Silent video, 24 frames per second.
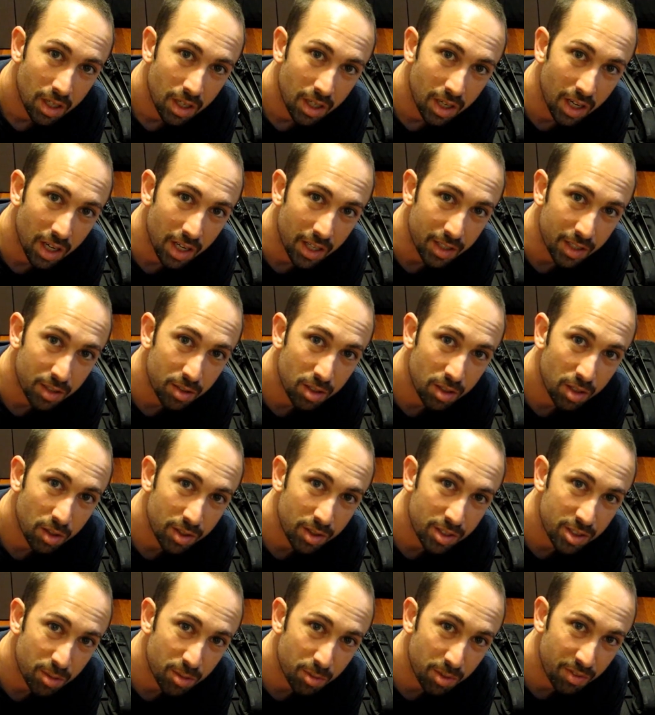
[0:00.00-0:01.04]
You know,
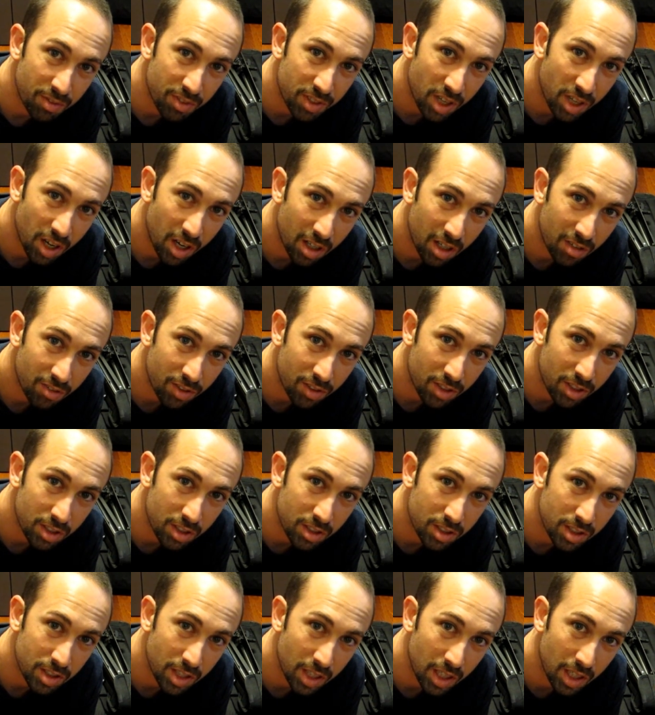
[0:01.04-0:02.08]
as derby
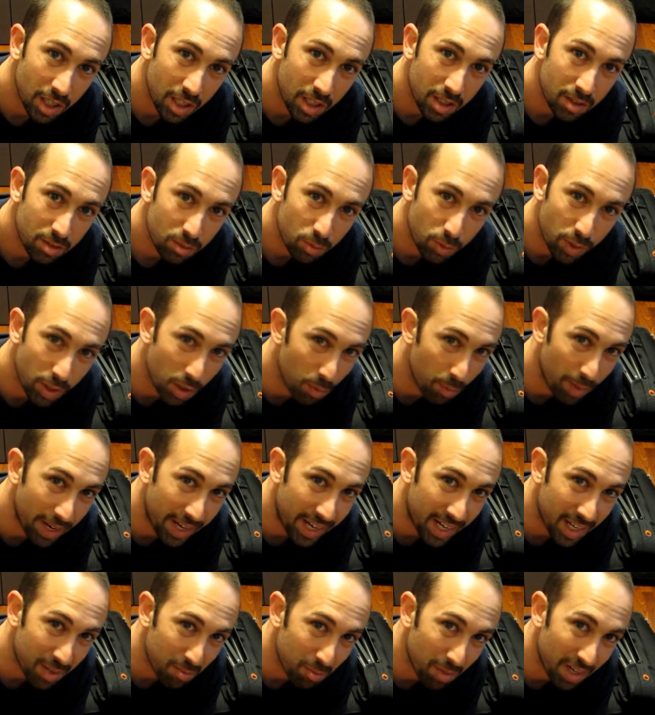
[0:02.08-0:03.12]
photographers, we don't make
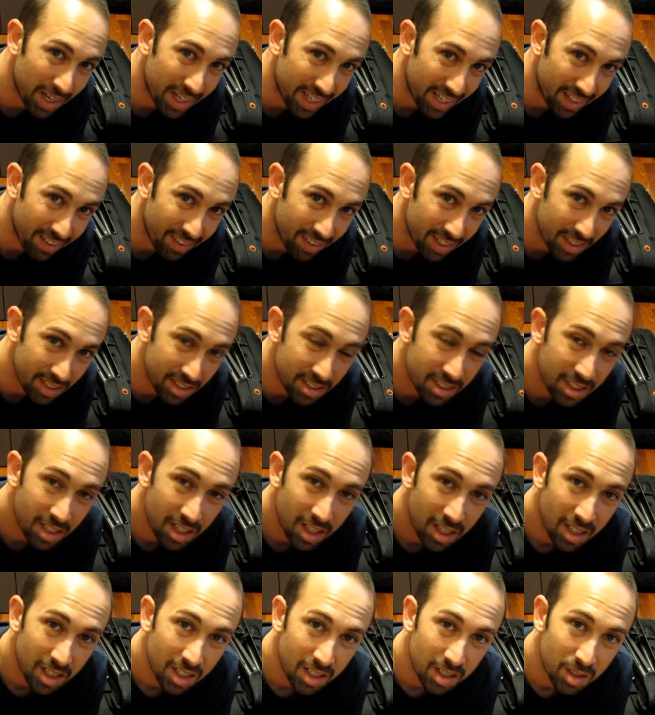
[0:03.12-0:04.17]
any money at this,
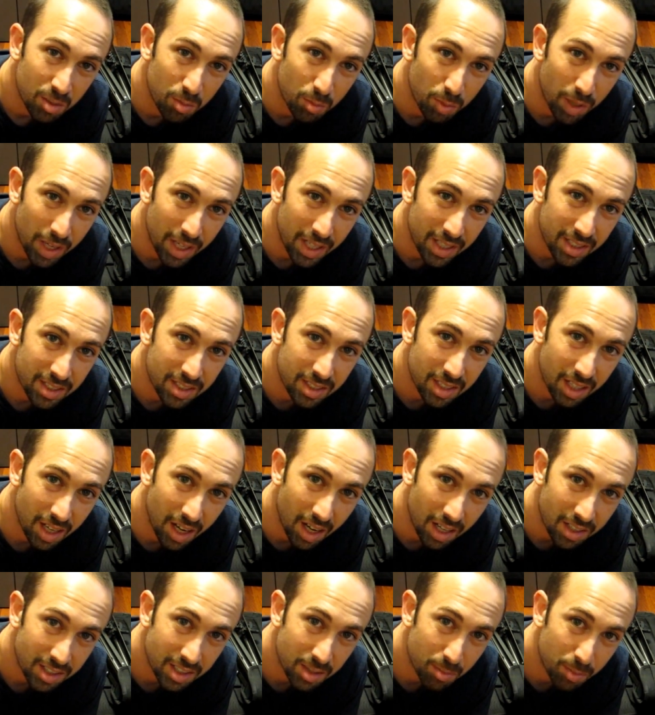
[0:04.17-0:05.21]
but
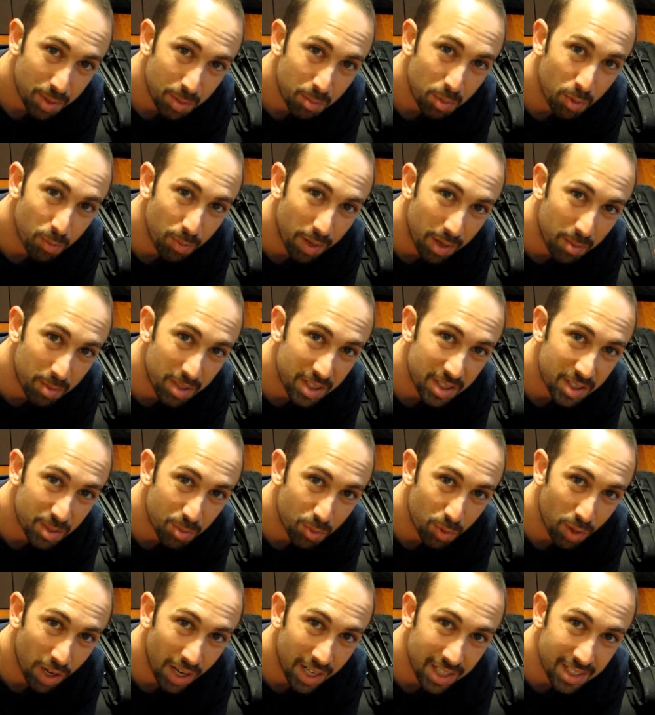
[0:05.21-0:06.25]
some people may be
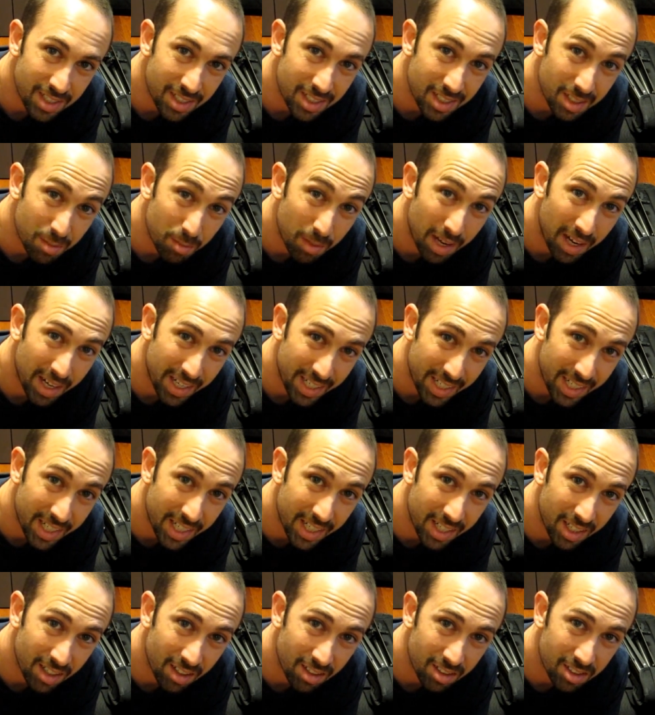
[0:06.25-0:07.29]
surprised the amount of
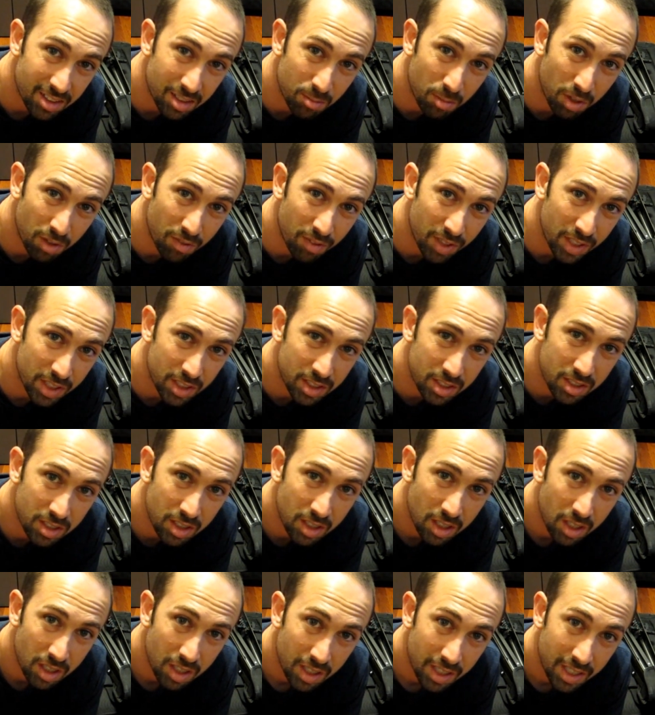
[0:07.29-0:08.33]
gear that some of us
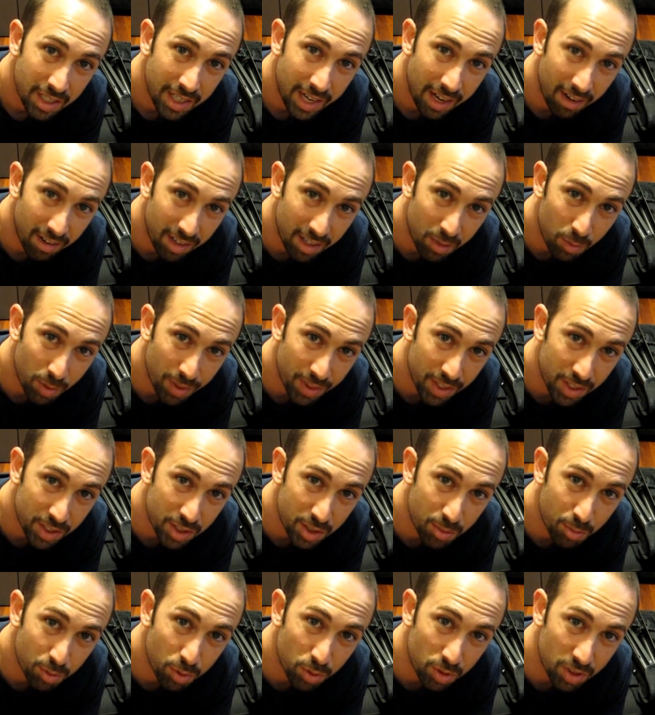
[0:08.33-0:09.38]
carry with us
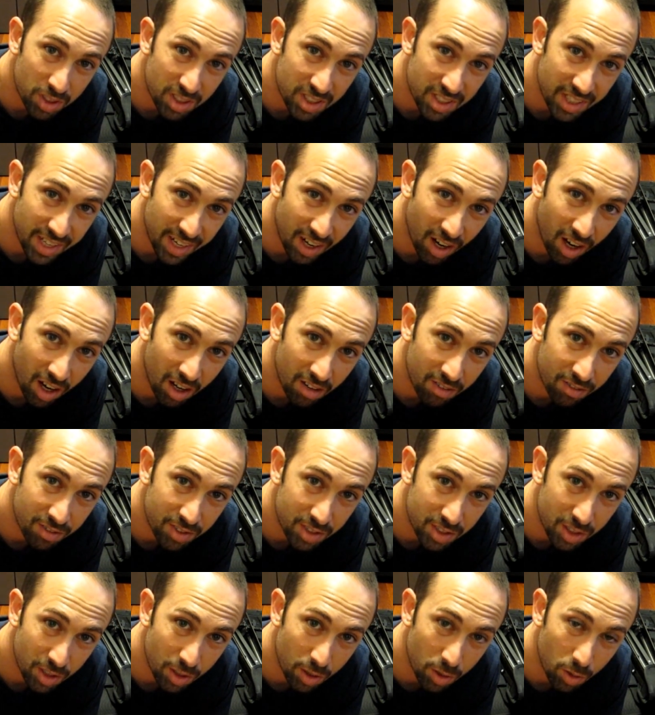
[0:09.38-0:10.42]
to pull this thing off.
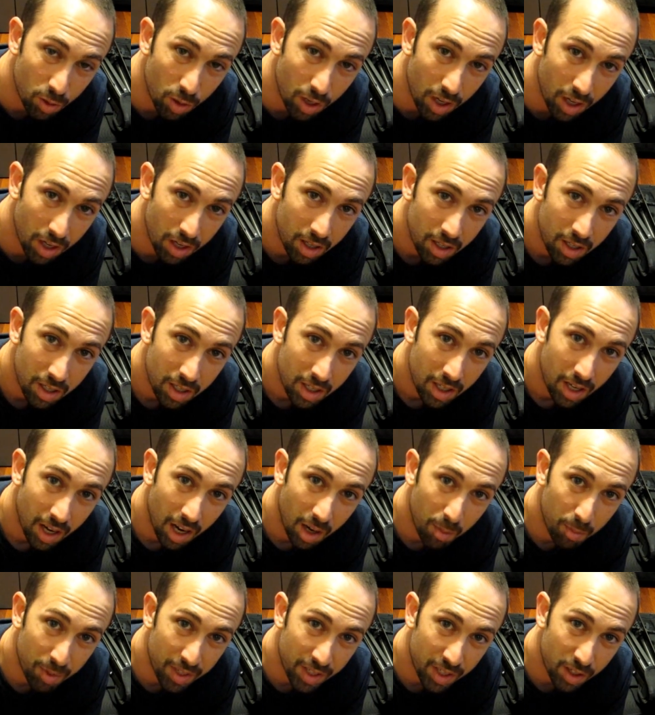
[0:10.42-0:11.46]
So
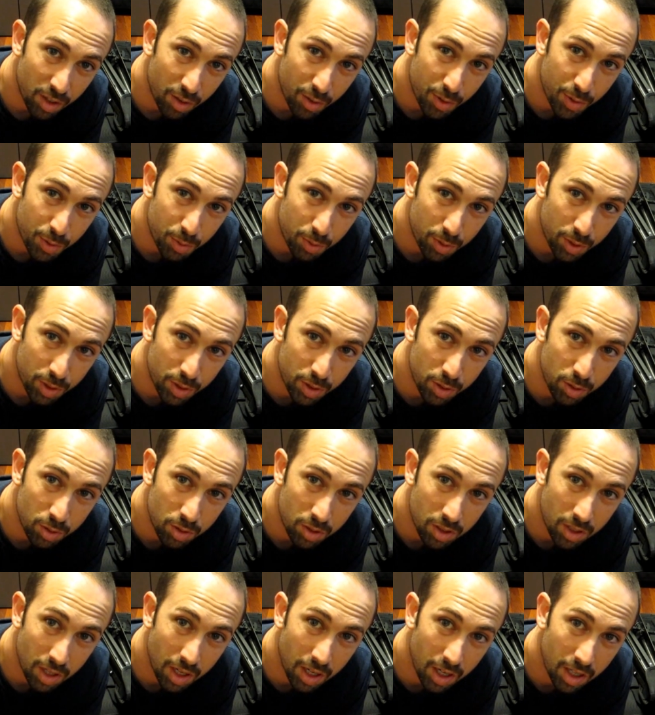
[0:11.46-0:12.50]
I'm going to go through
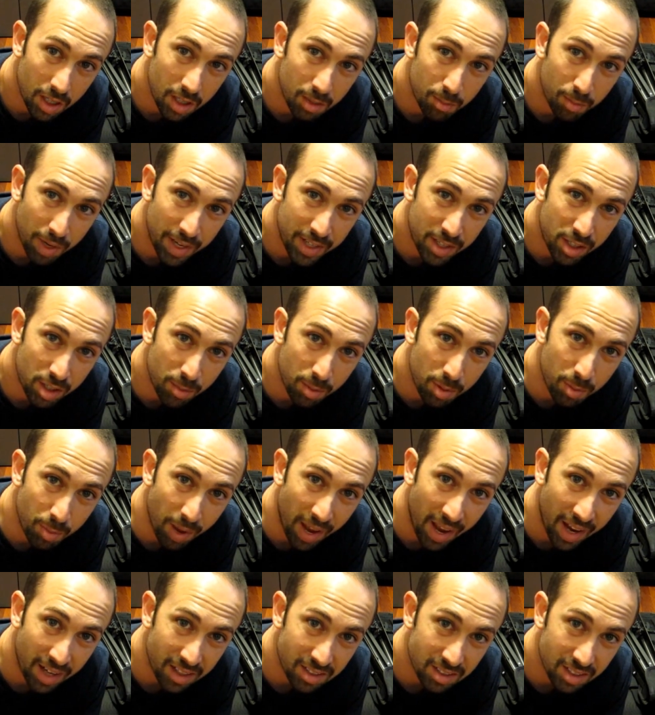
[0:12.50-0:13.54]
my derby
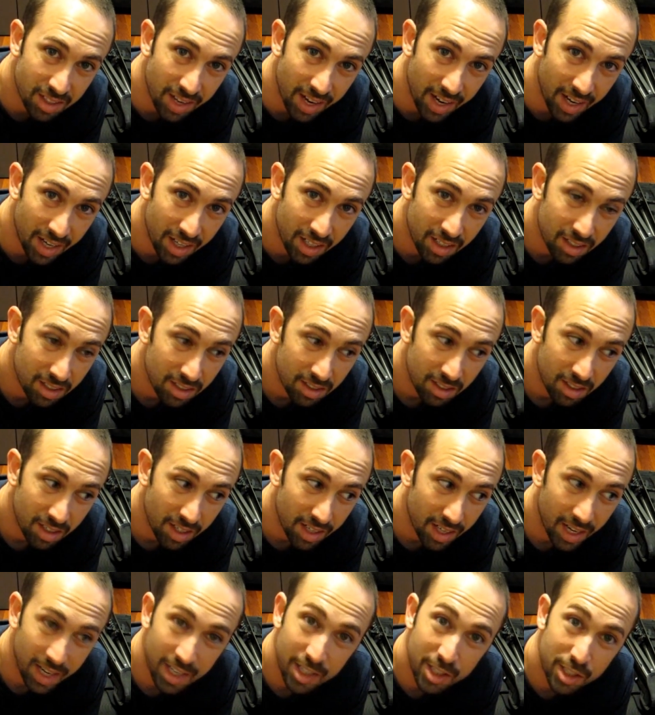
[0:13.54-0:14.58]
bag today
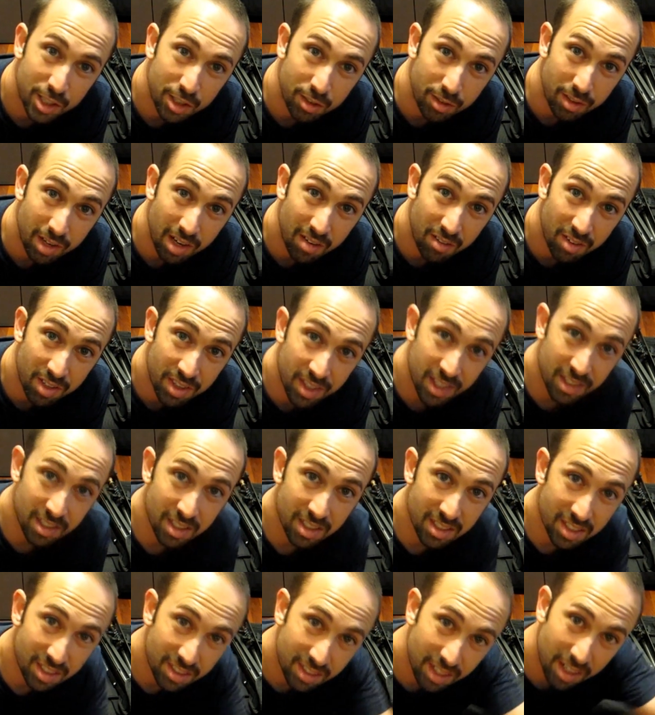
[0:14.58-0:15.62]
and kind of show you everything
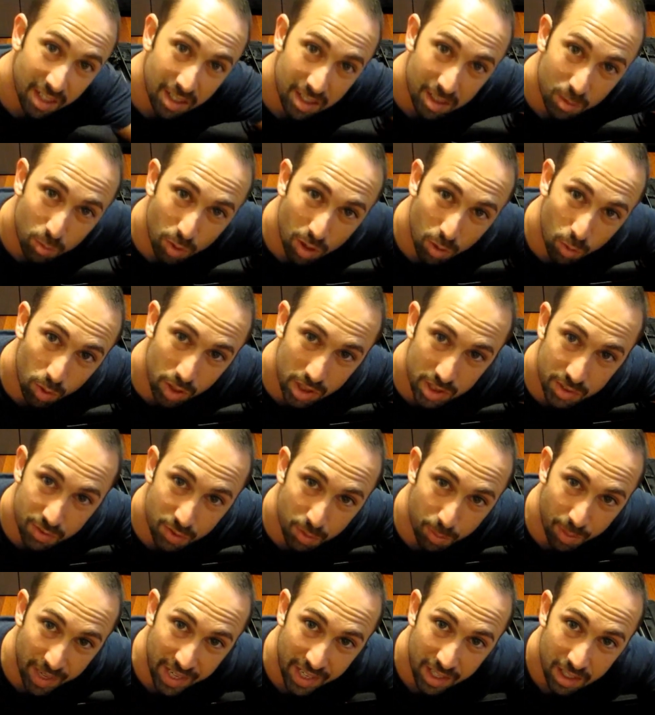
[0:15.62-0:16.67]
that's in there and what works
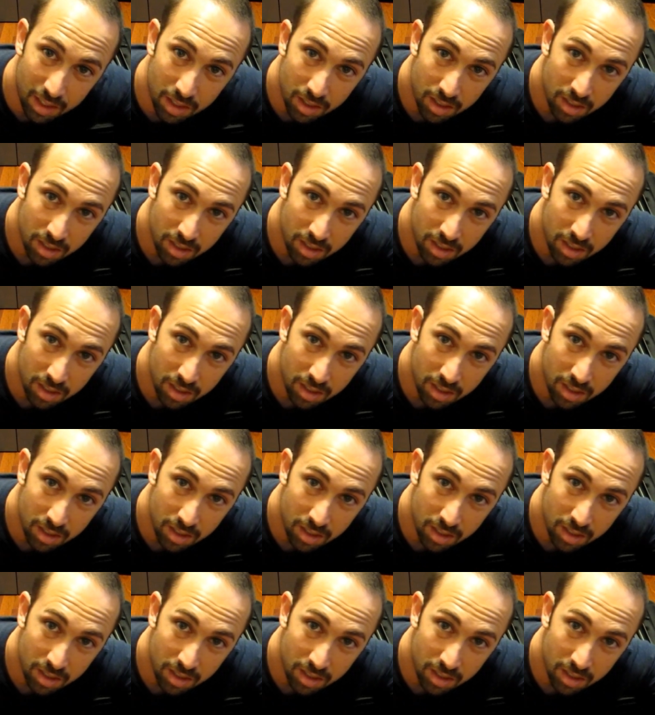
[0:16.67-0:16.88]
for me.